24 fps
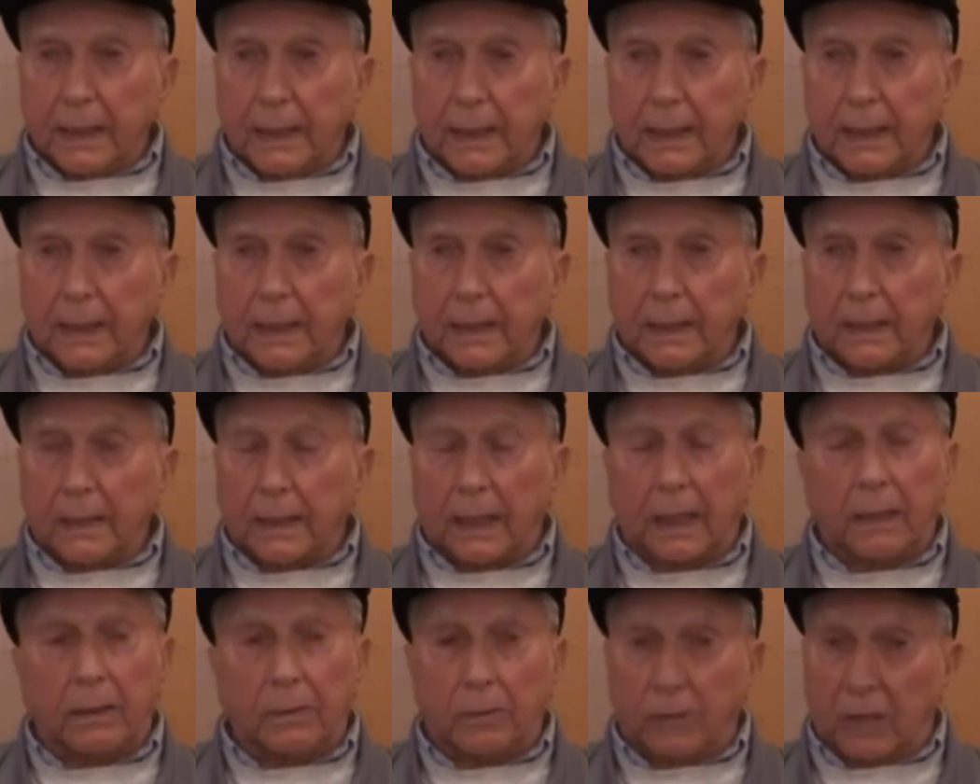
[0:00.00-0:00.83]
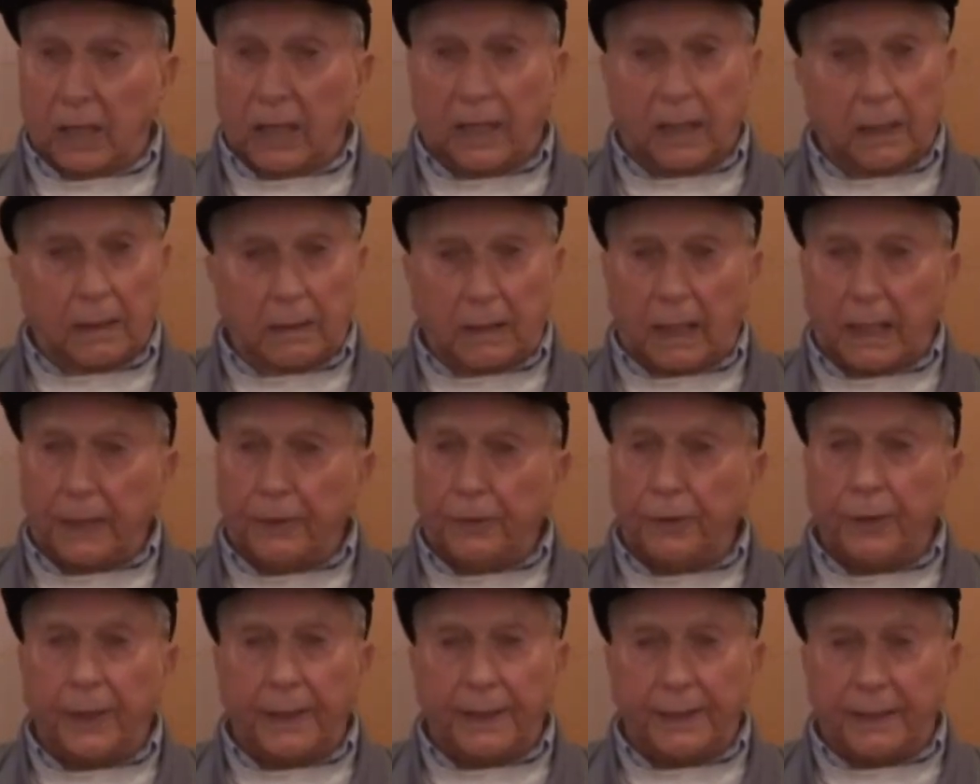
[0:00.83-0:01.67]
A lot of, I
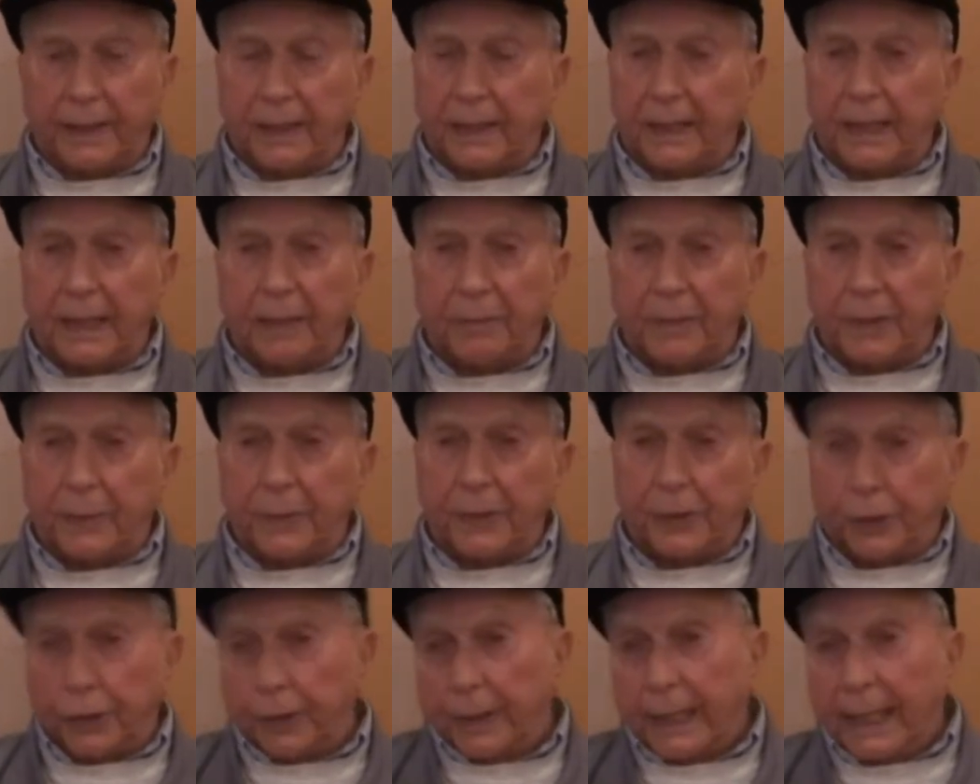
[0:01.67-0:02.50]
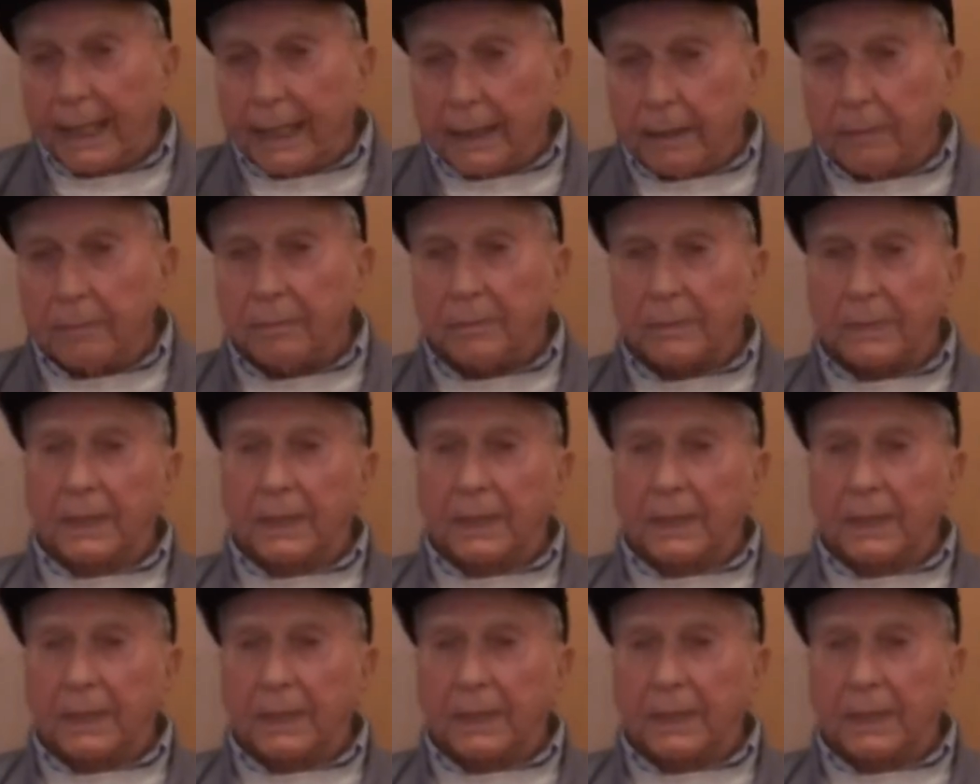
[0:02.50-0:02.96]
couldn't tell you how many we shoot at them.